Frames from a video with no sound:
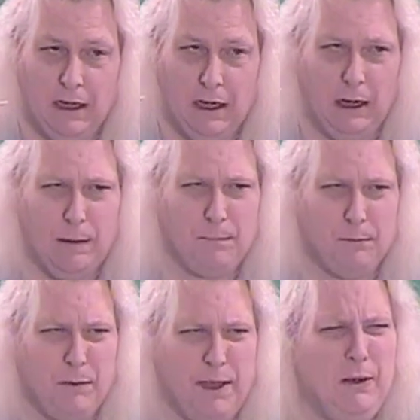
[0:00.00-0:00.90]
My
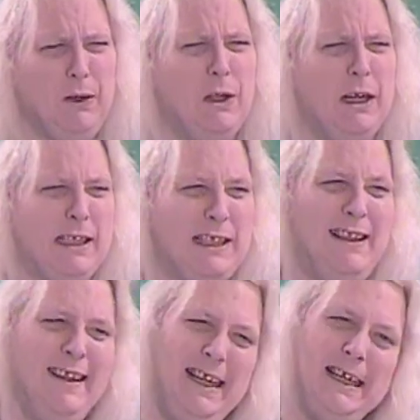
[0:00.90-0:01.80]
hearing loss
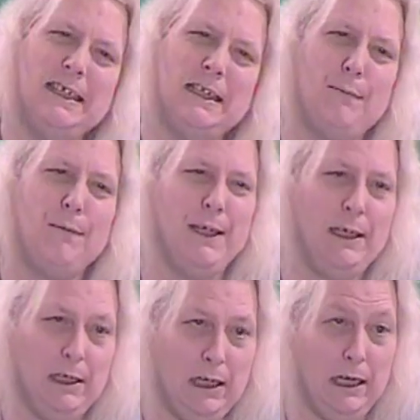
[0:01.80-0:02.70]
is
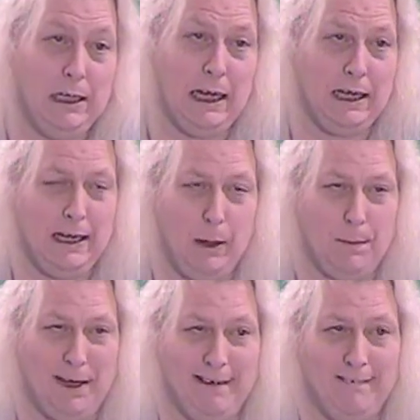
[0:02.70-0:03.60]
definitely not
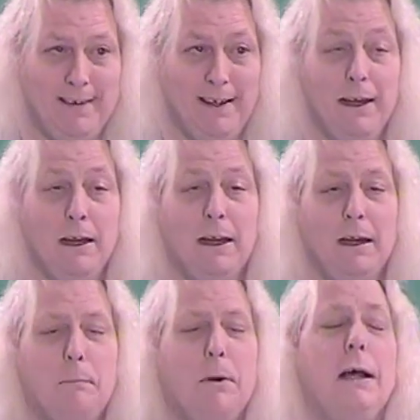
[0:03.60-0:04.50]
helping,
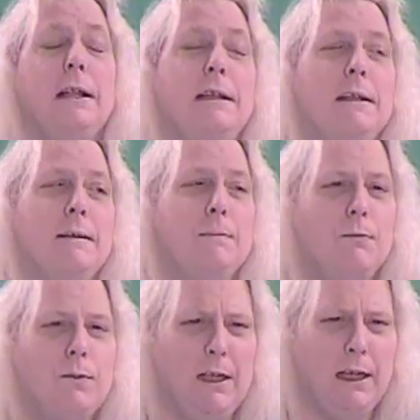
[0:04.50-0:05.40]
but
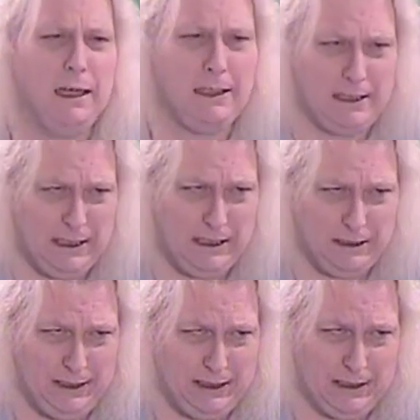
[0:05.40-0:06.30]
it did at
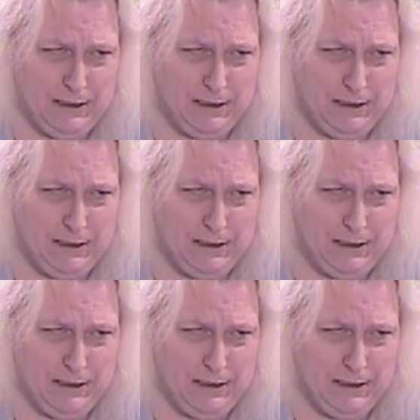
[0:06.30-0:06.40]
least